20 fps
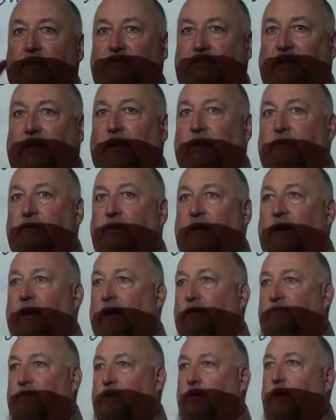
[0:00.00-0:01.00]
intend to
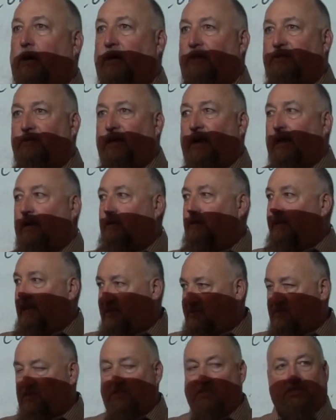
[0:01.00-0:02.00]
have the contact.
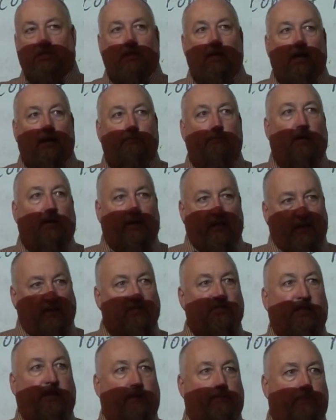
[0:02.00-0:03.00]
That's the slug bug
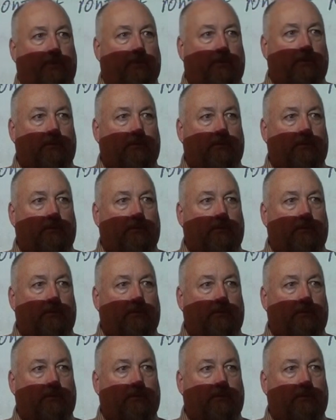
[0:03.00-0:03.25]
example.